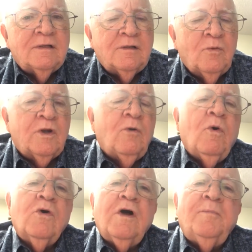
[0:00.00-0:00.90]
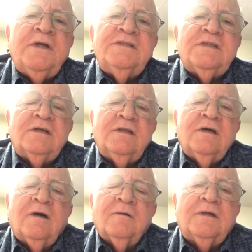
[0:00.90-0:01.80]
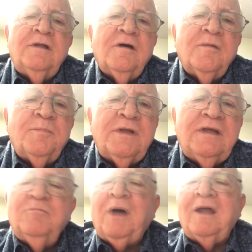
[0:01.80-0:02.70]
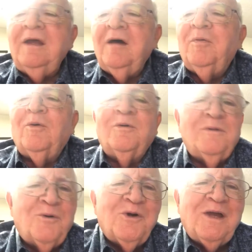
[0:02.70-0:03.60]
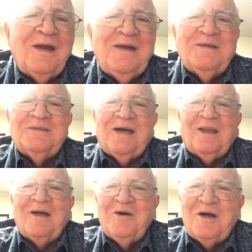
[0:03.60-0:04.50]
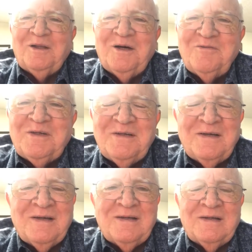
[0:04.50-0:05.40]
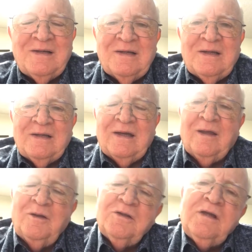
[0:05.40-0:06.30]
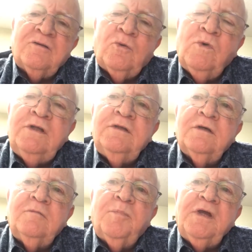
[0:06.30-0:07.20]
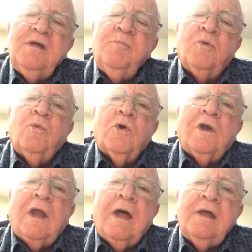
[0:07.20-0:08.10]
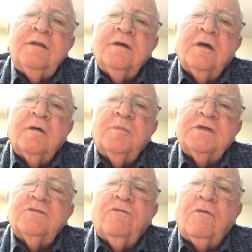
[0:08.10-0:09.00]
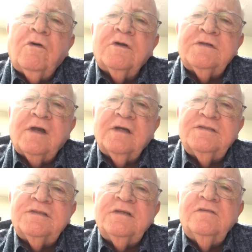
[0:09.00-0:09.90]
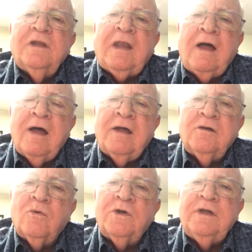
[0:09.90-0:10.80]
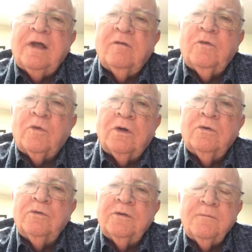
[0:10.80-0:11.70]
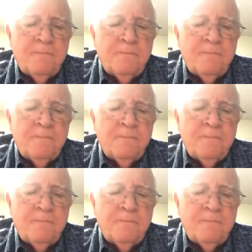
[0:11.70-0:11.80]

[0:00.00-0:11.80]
And when I woke up, he said, uh, get up and eat pineapple. Okay, I, I looked. And I looked out the window and people were lined up as far as I could see the line going down the road.